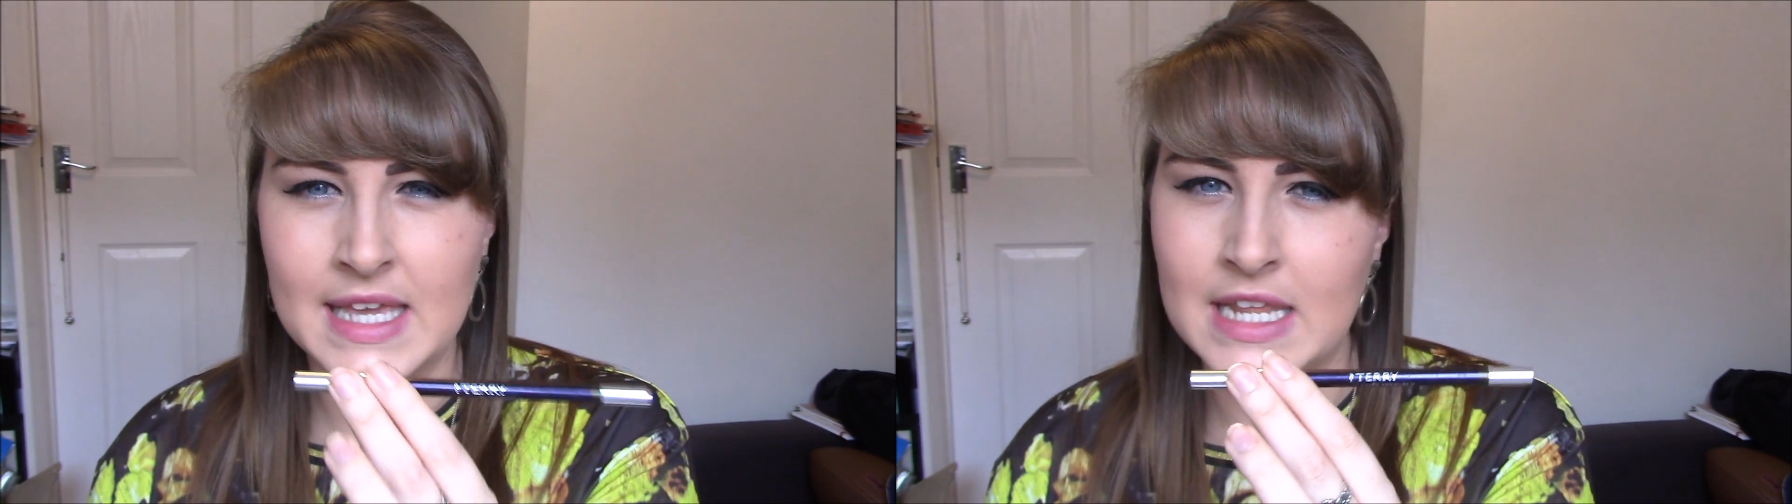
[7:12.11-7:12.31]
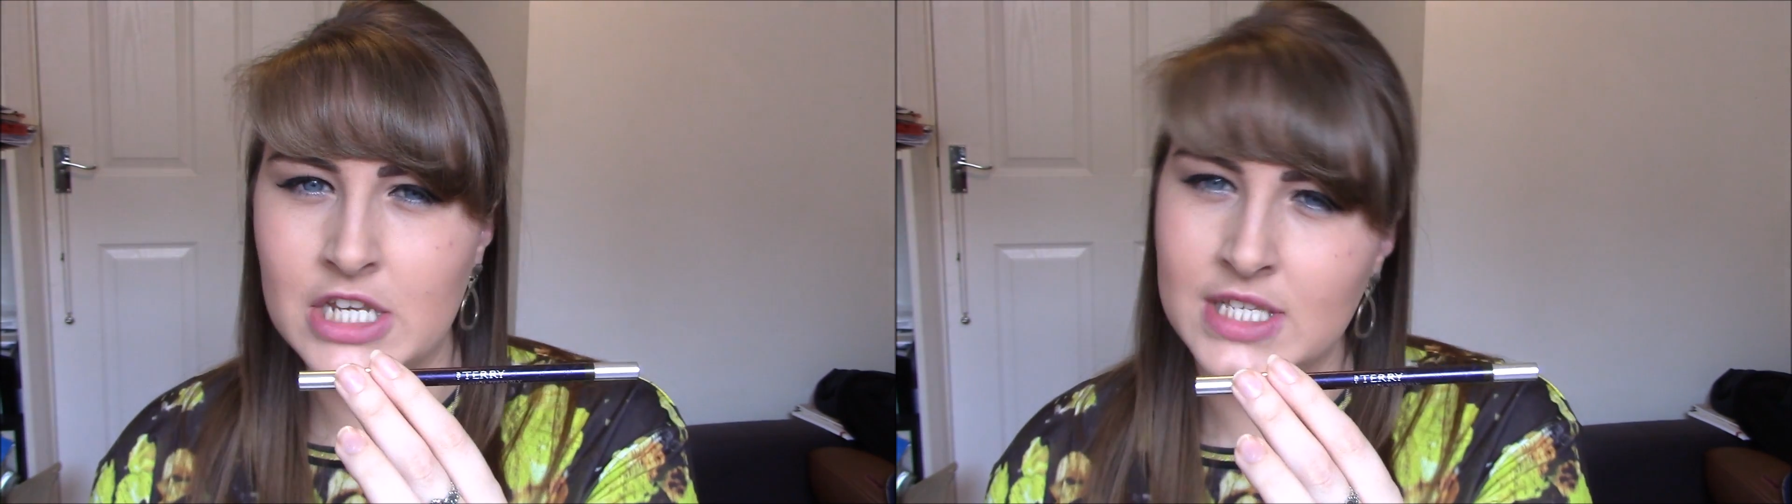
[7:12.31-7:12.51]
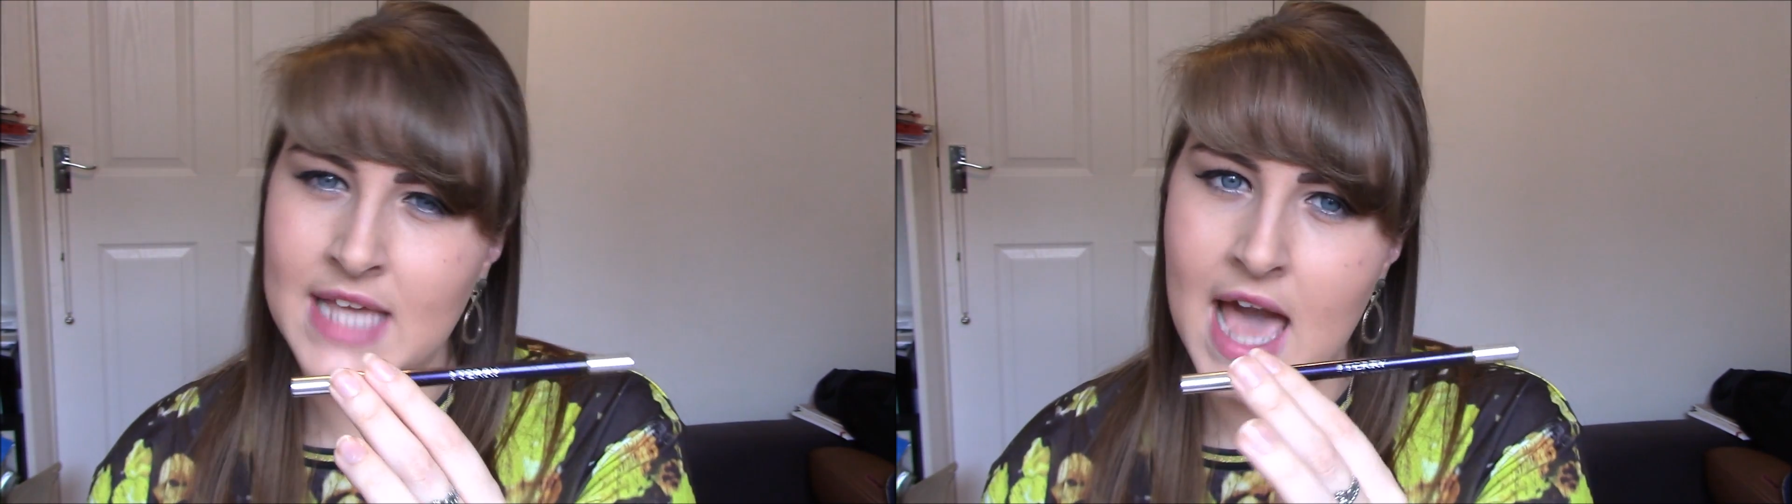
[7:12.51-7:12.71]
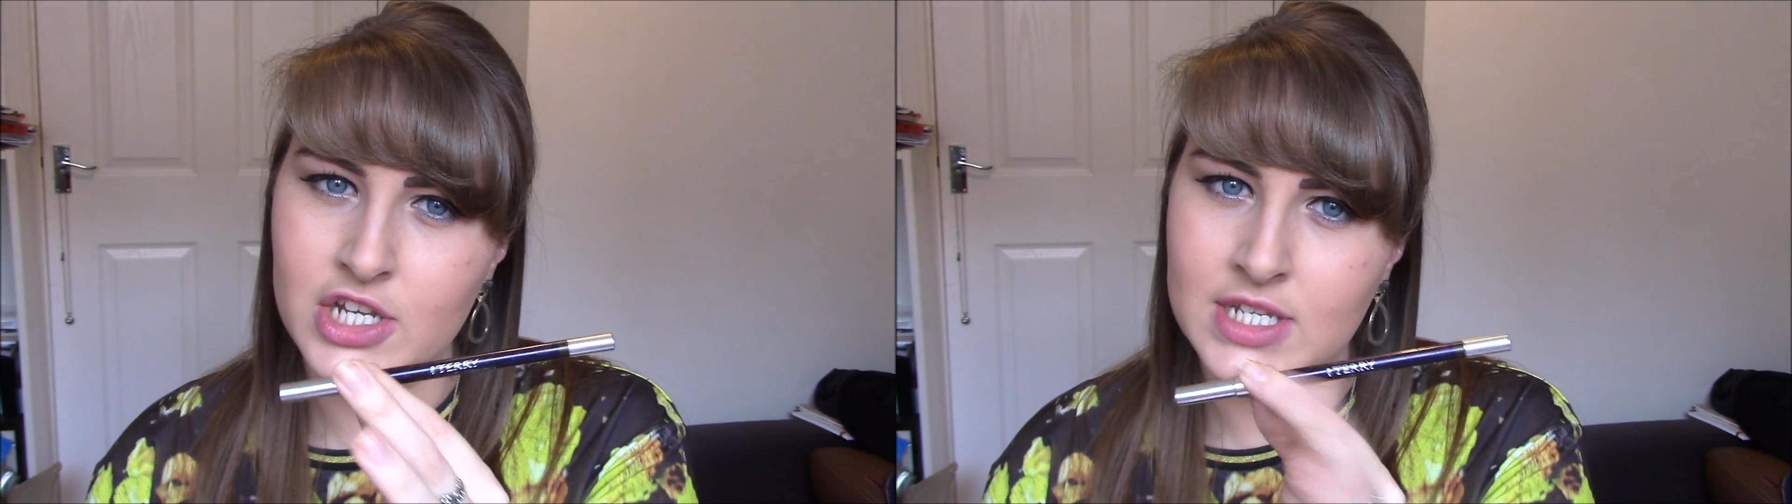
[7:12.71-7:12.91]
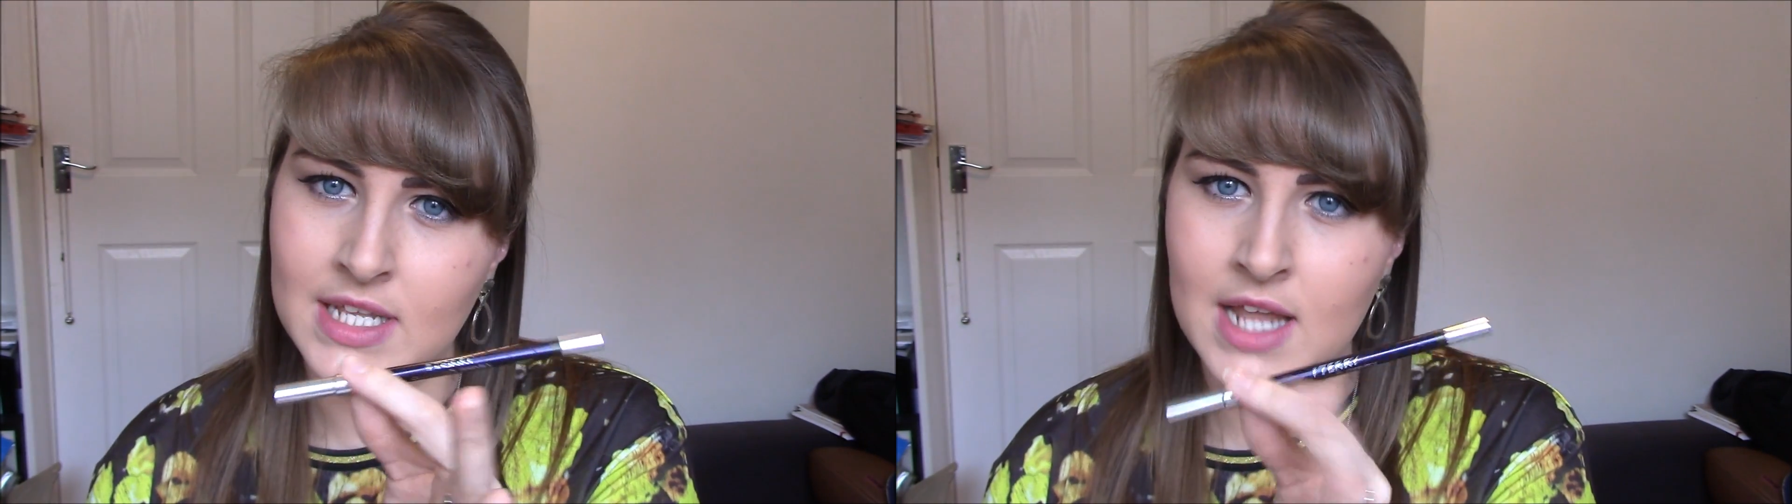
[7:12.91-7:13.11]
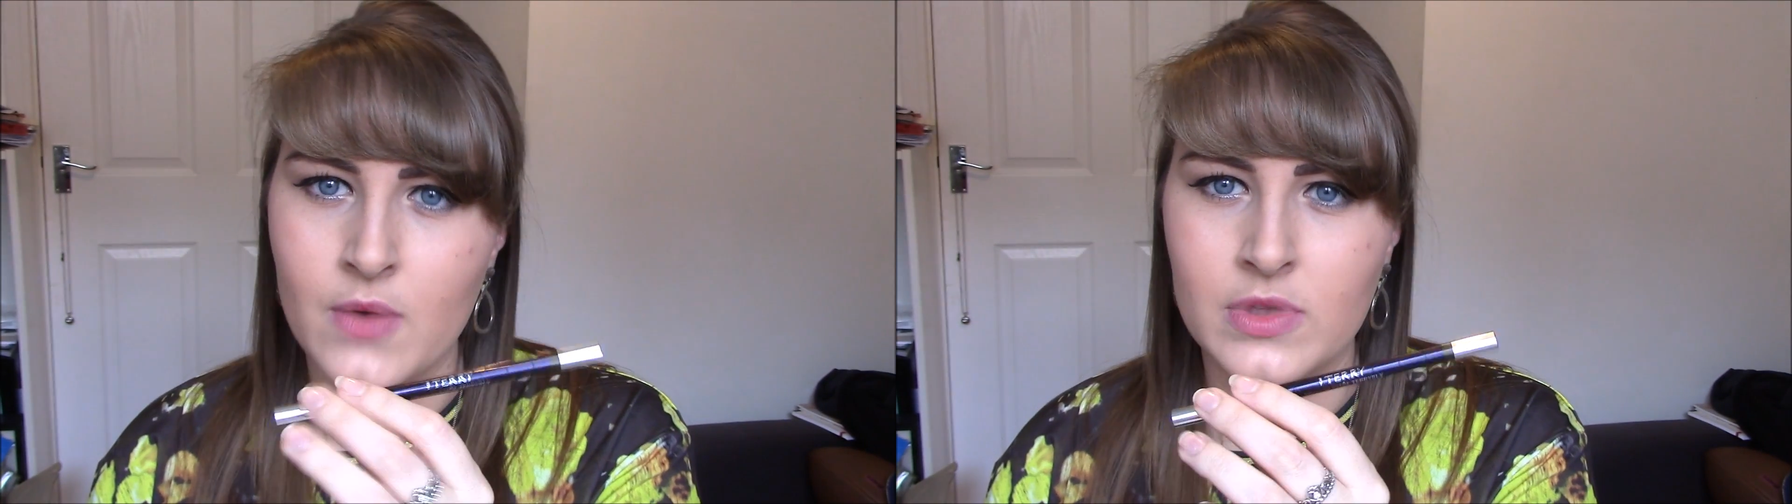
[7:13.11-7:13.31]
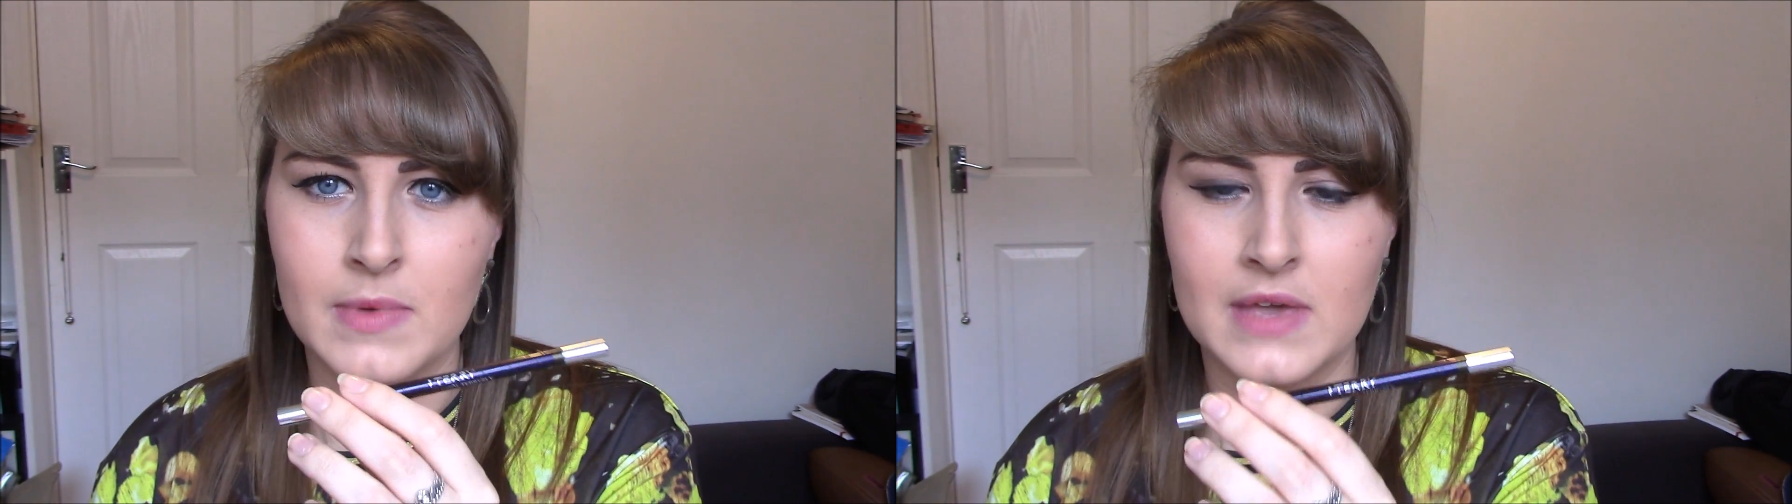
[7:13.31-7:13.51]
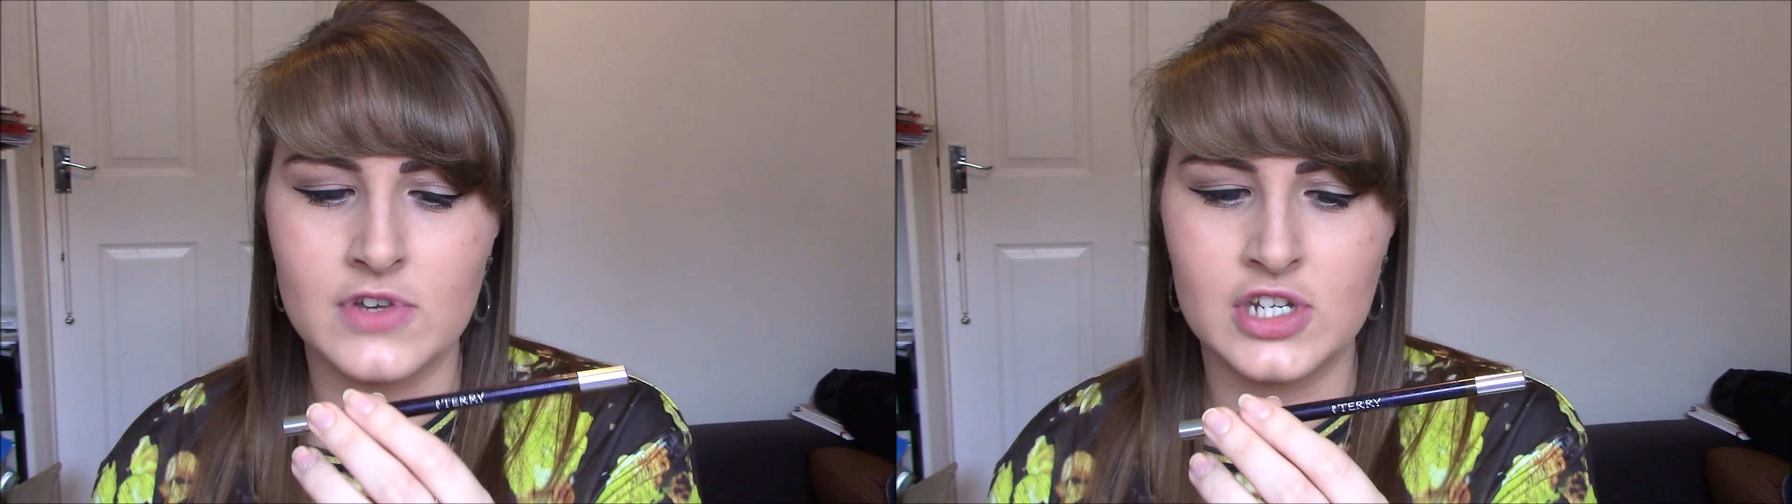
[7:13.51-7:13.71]
and it just catches the light with a
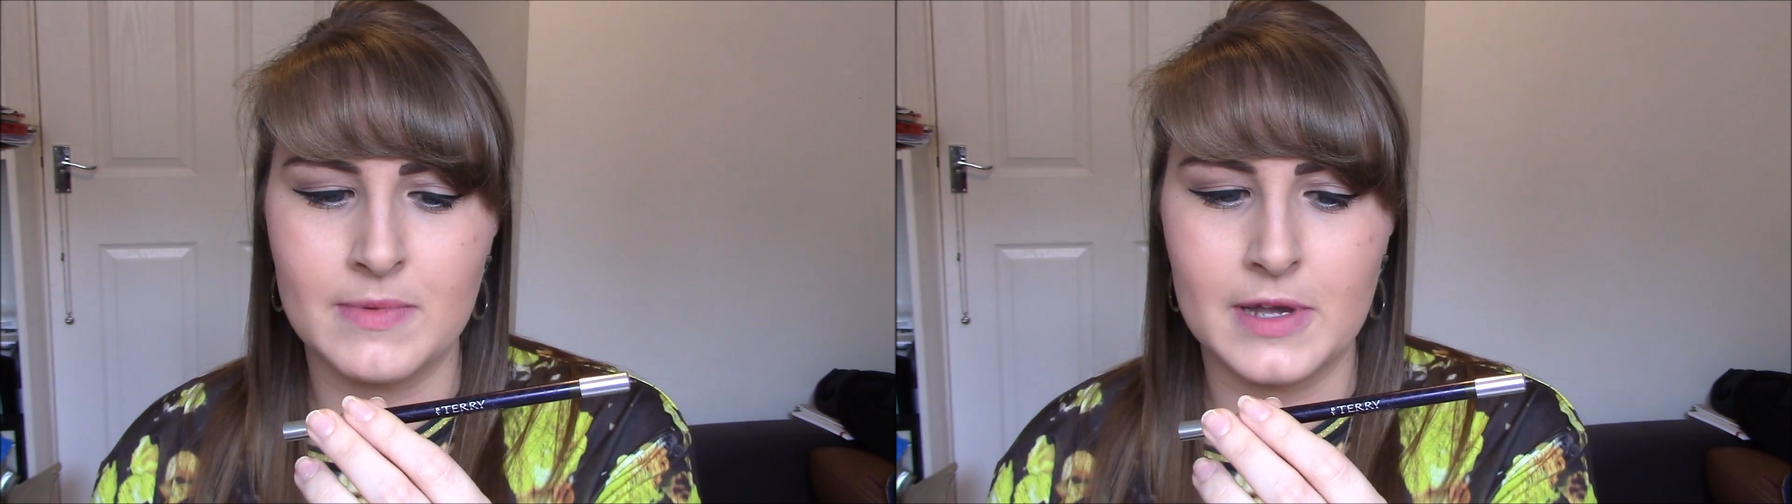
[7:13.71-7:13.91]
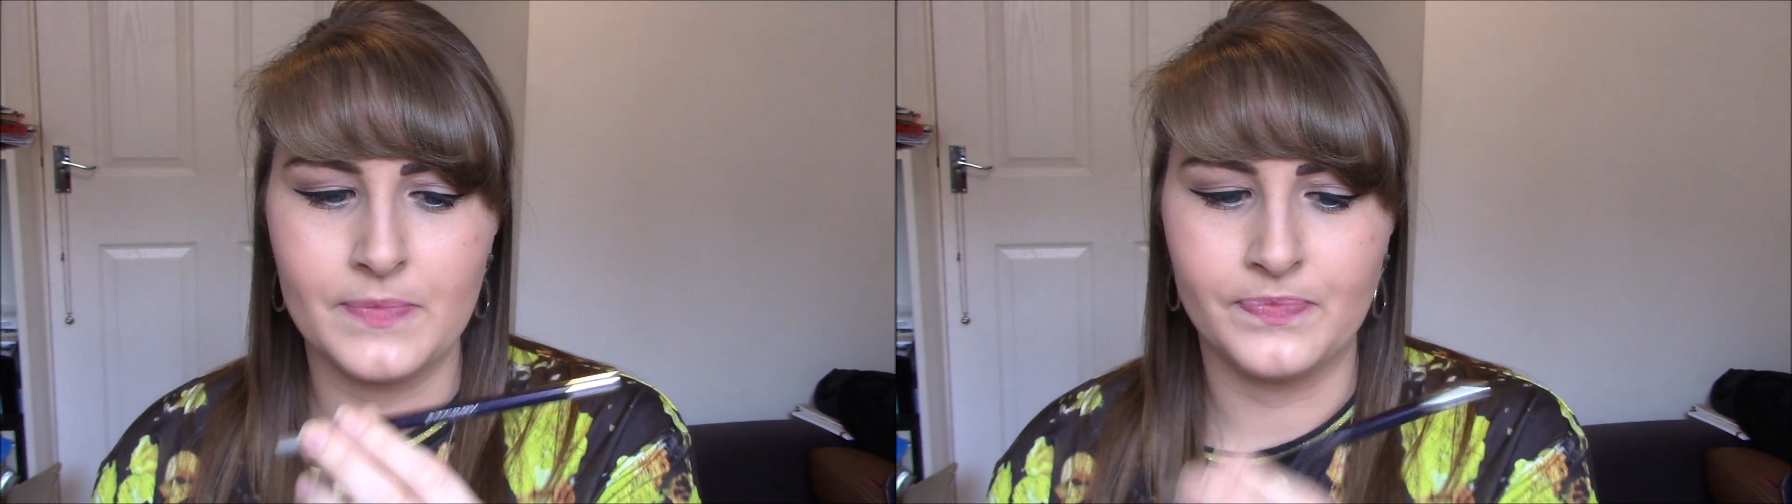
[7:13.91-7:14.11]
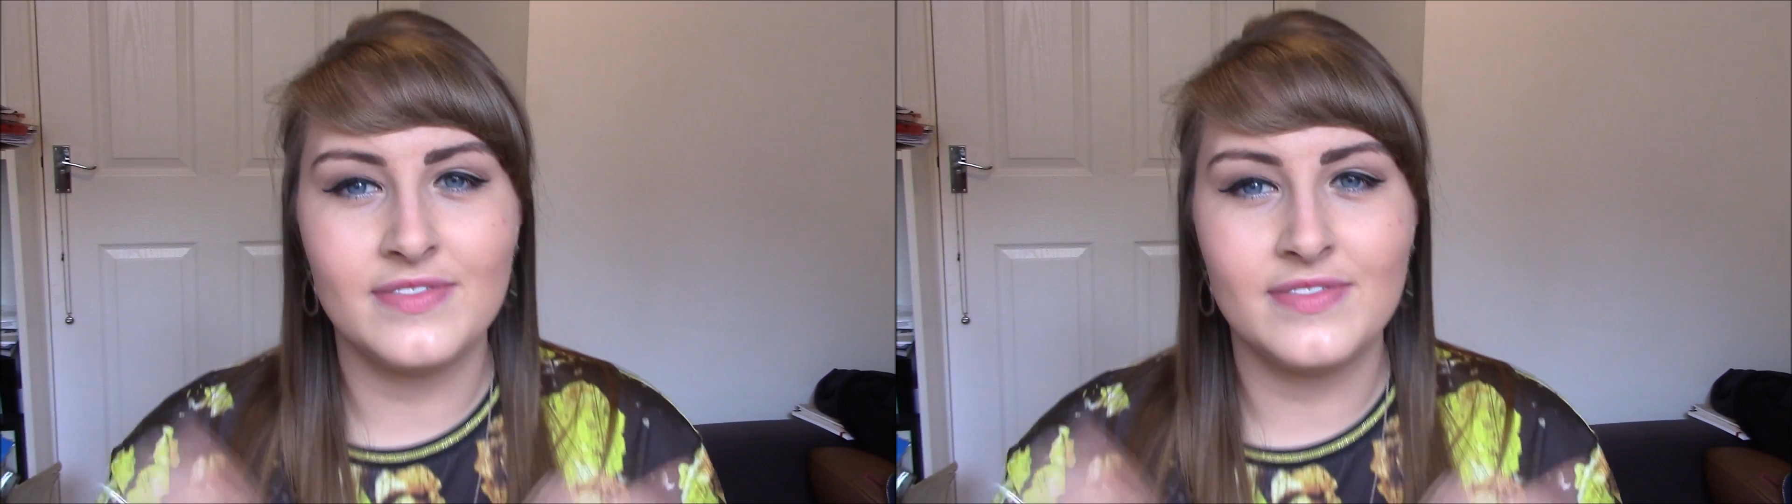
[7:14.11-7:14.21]
bit of a shimmer.